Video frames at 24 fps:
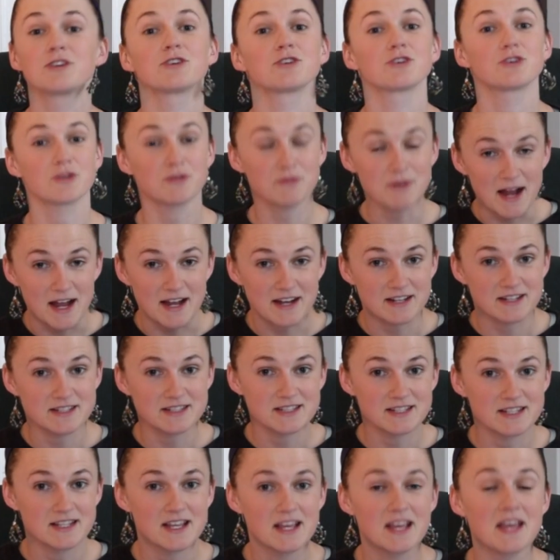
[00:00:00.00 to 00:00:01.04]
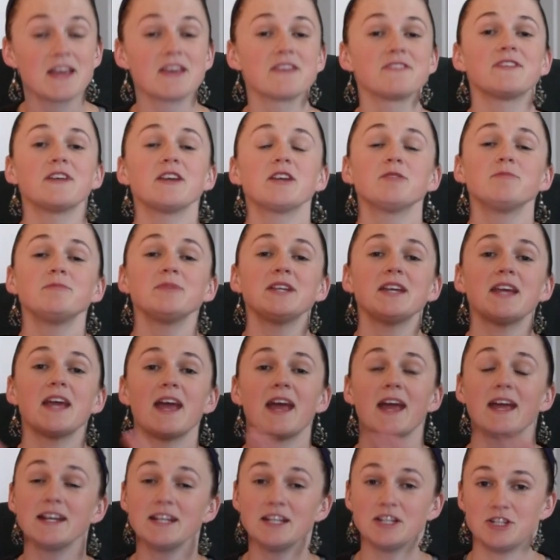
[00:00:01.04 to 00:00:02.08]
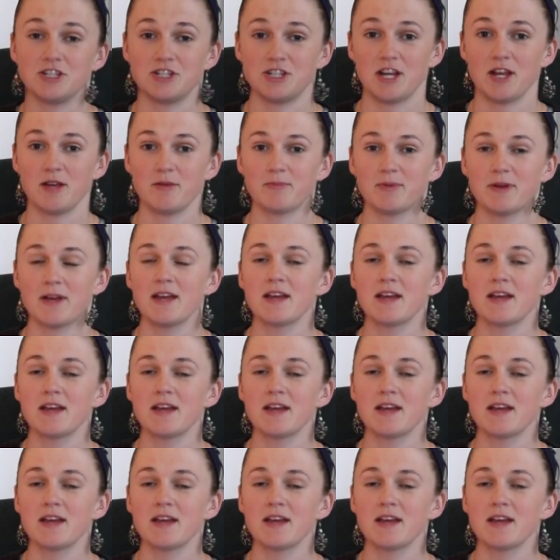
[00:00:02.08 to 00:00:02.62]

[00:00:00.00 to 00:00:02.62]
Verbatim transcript: Correct. They can be any shape.